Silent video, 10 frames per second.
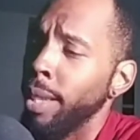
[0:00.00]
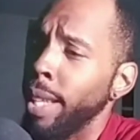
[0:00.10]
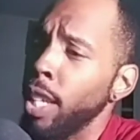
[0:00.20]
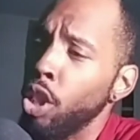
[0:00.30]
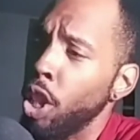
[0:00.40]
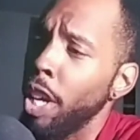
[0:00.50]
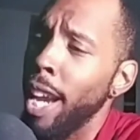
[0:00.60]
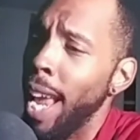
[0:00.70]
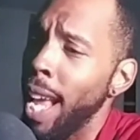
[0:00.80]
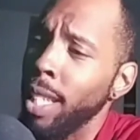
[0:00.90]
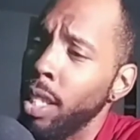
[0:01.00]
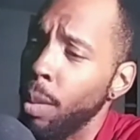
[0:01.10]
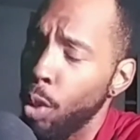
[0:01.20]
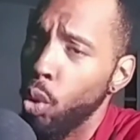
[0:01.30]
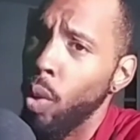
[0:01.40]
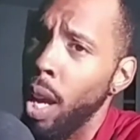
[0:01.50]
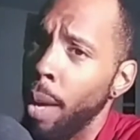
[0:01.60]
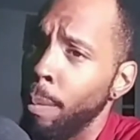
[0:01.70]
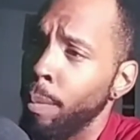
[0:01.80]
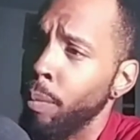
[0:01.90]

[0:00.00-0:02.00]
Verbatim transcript: like, share, and subscribe.